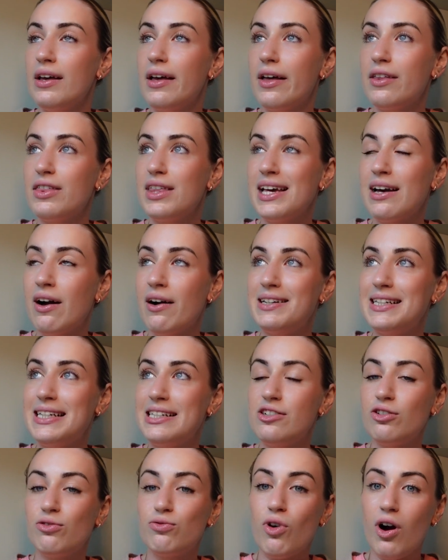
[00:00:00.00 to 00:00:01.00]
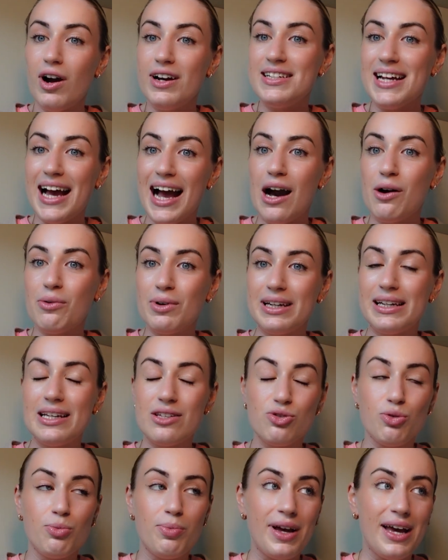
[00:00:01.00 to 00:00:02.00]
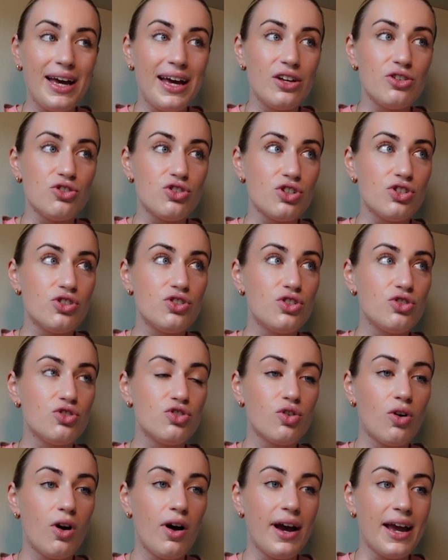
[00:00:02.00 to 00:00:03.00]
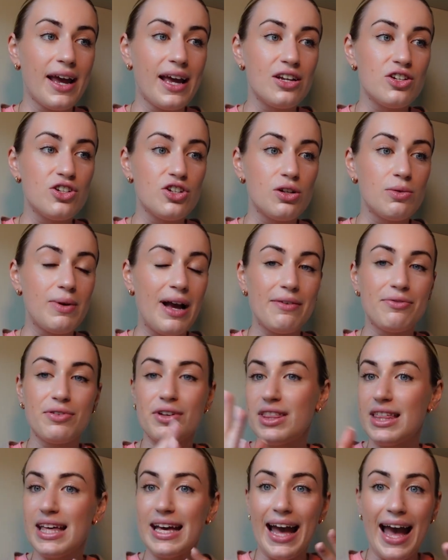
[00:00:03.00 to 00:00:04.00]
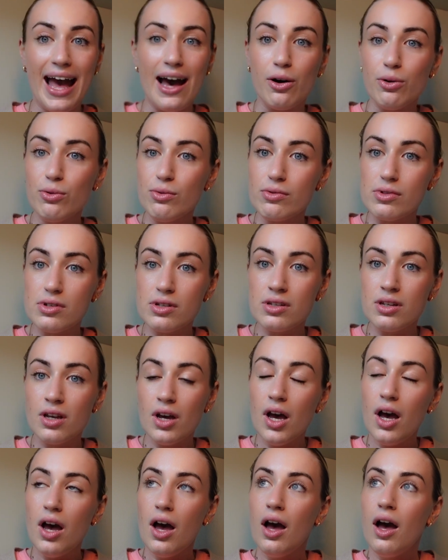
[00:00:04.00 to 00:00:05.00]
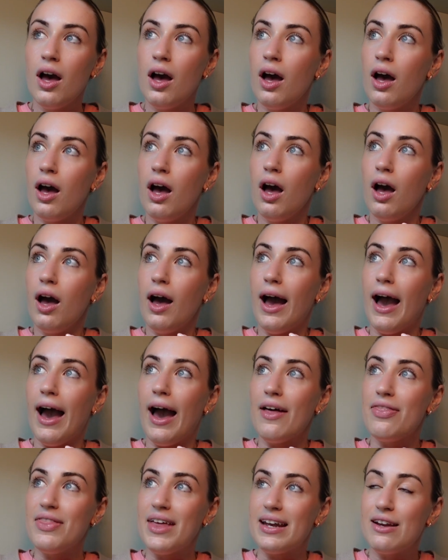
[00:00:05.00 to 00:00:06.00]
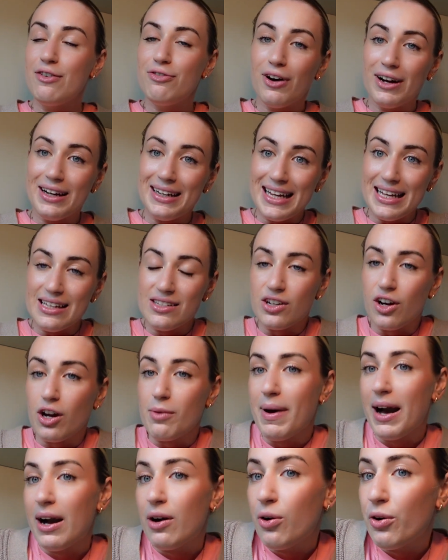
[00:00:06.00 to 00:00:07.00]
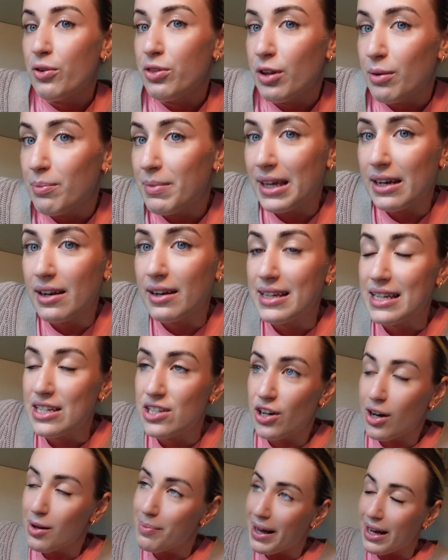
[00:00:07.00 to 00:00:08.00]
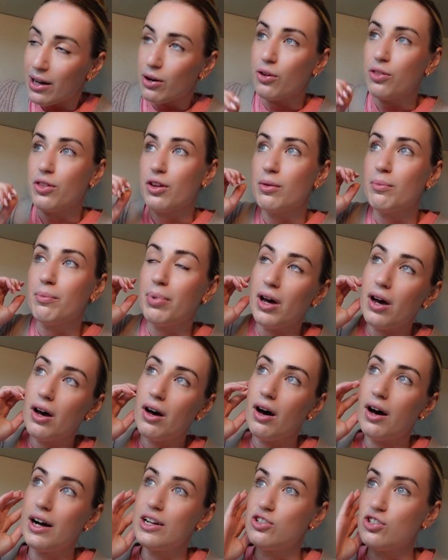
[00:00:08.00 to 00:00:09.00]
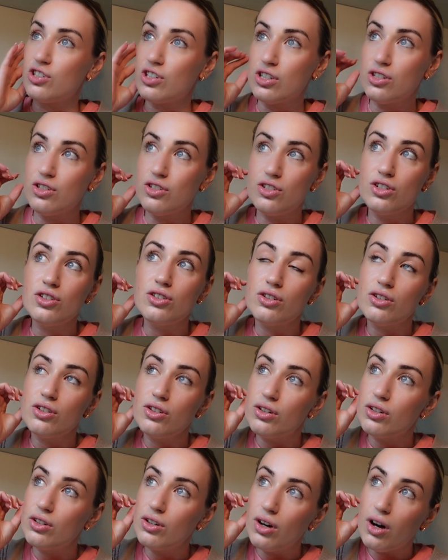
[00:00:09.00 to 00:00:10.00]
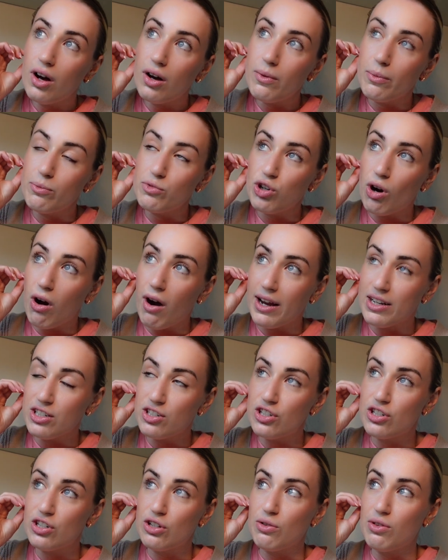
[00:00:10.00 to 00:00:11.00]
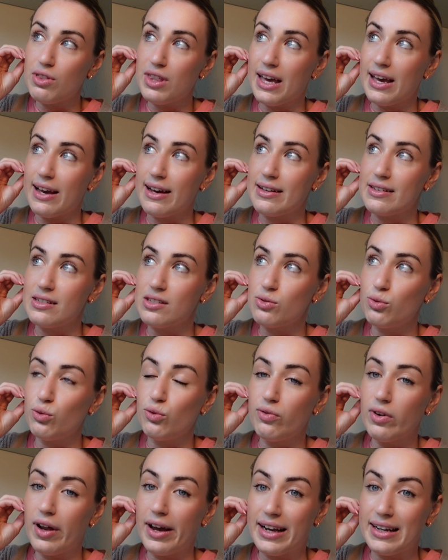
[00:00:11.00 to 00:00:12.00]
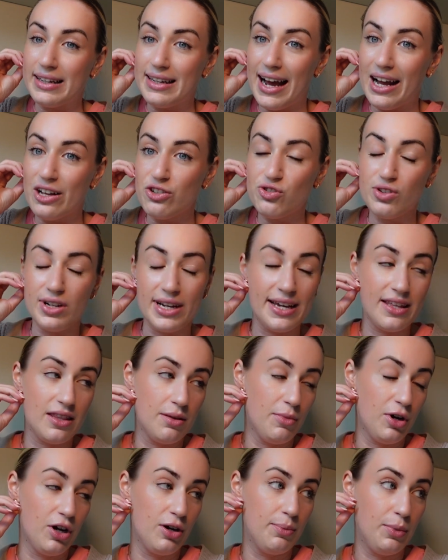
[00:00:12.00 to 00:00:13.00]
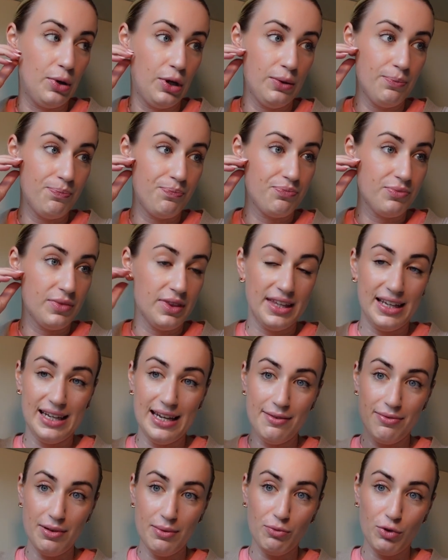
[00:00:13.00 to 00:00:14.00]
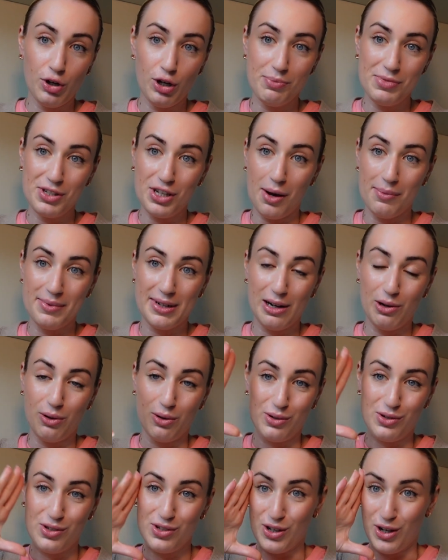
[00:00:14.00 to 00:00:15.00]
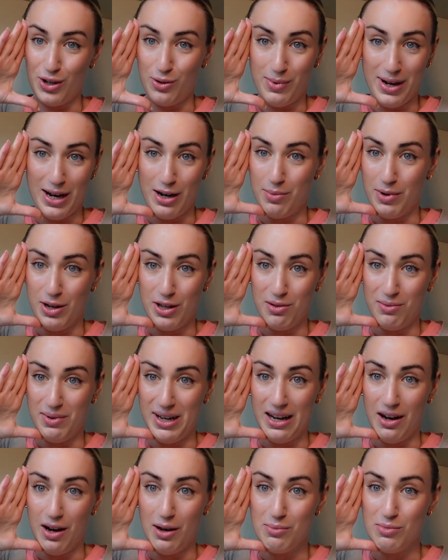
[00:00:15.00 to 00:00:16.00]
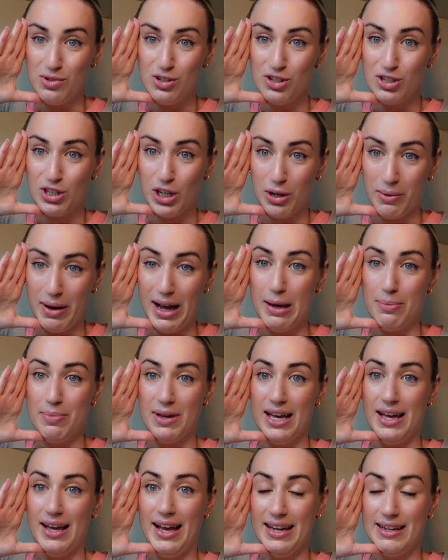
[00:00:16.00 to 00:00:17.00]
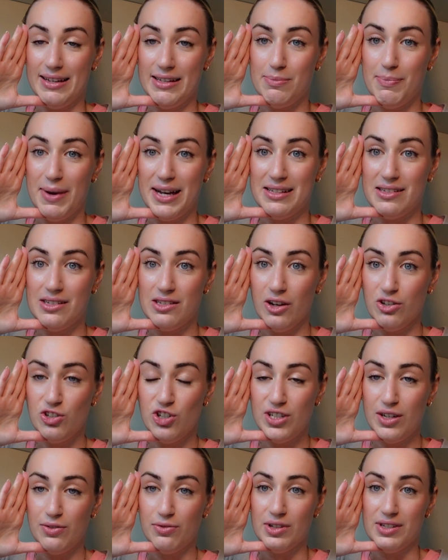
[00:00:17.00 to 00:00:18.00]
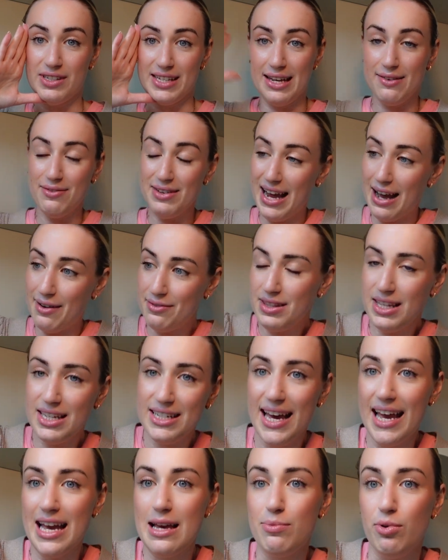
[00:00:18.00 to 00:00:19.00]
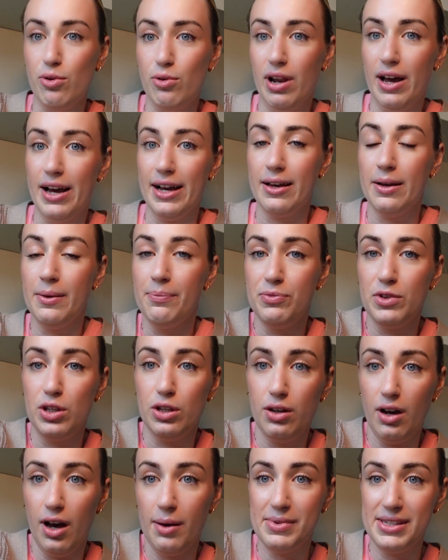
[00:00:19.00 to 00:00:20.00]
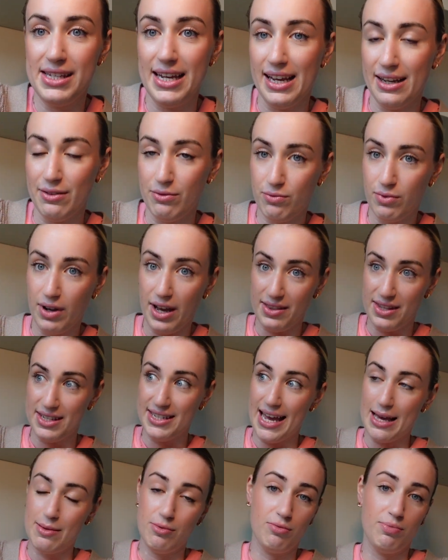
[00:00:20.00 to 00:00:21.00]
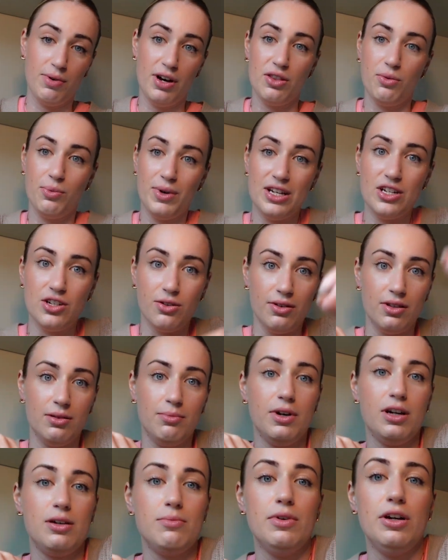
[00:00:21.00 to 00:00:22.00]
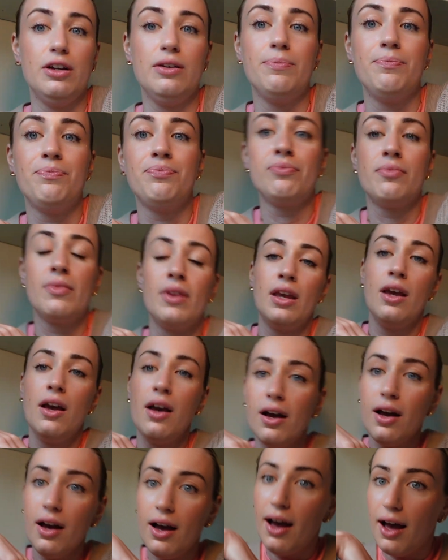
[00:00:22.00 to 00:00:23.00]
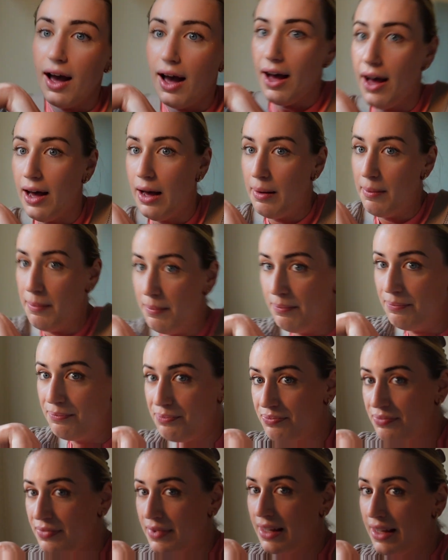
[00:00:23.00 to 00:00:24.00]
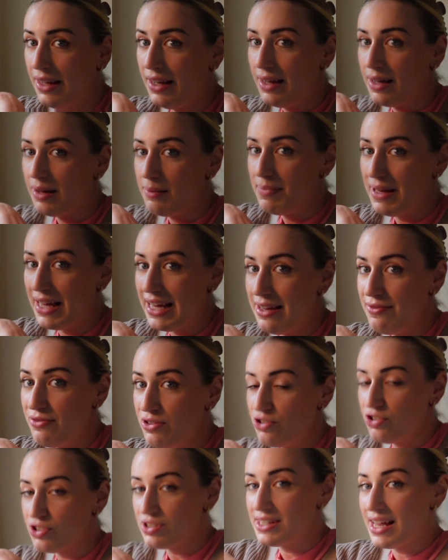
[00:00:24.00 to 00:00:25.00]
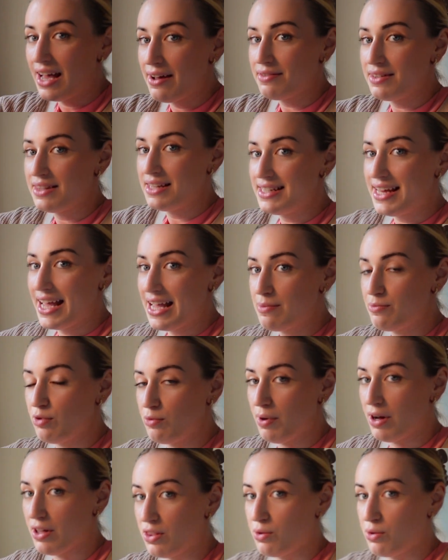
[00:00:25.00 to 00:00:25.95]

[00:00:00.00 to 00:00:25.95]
think I need to ride it out a little bit and just try and do everything else. And then if I need to go back on them, then I need to go back on them. But I'm trying to do things sort of like naturally at the moment. The living room's coming along so well, by the way. I'm so happy, and it's made such a difference. Even having the table, like I'm sitting at the table by the window at the moment. But even just having the table by